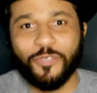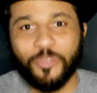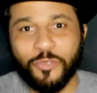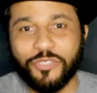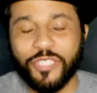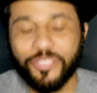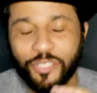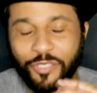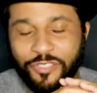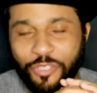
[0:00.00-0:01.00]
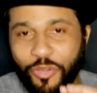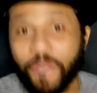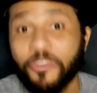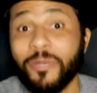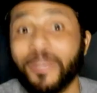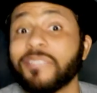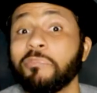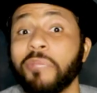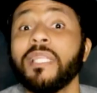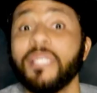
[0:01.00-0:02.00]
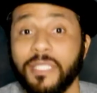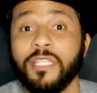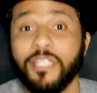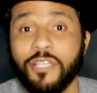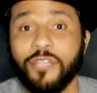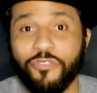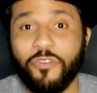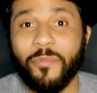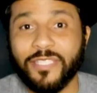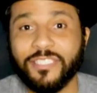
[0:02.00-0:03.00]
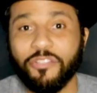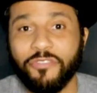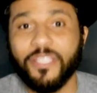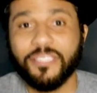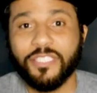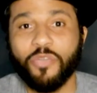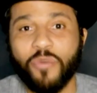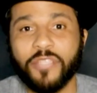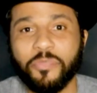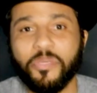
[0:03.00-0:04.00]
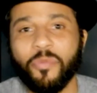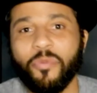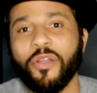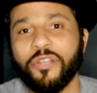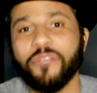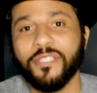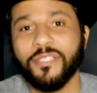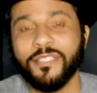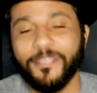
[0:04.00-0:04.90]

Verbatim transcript: So it's it's a it's a great responsibility for myself and Sinqua to be a part of it.